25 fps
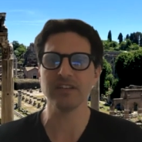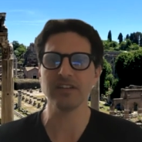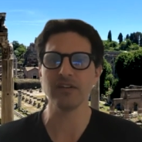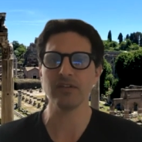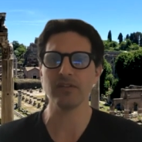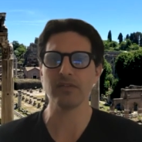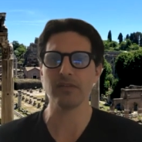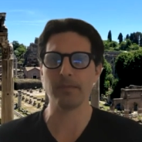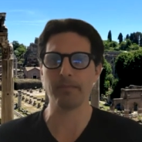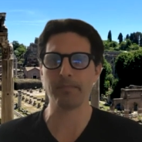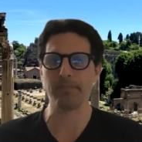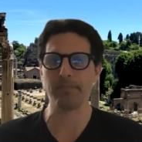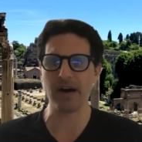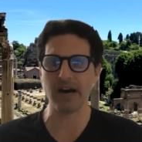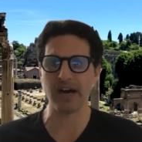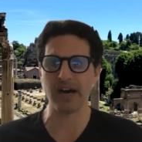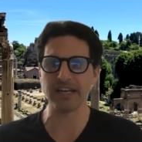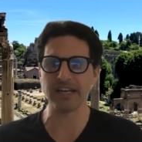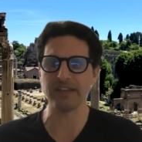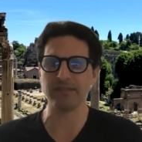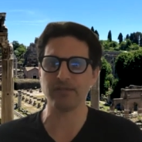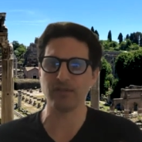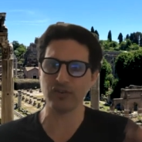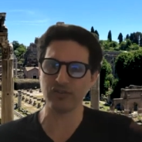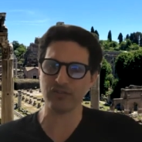the
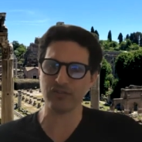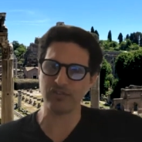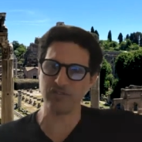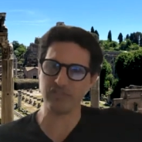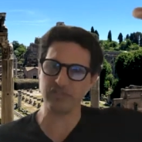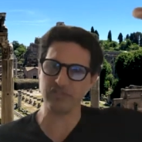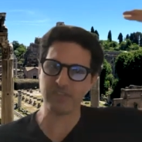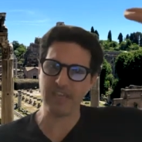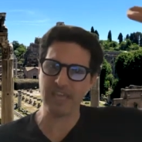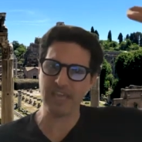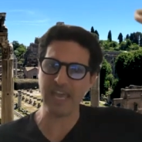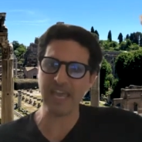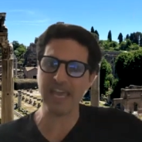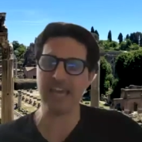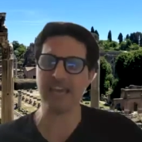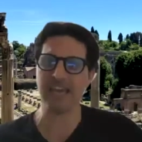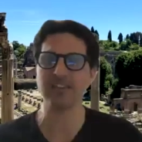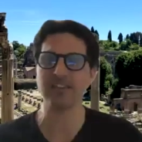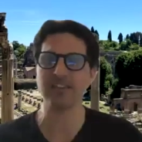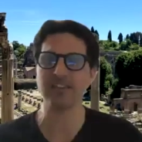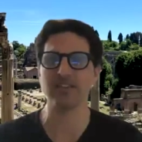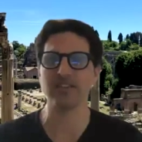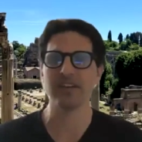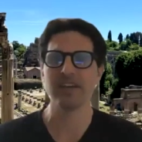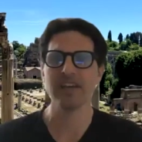body versus the head,
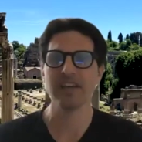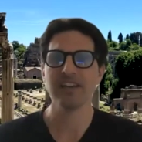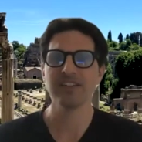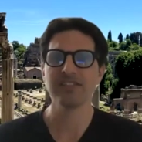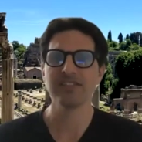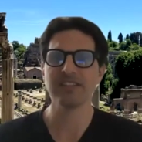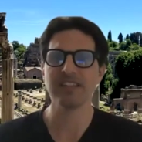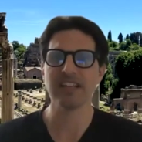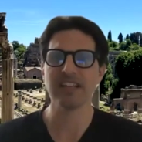as the Senate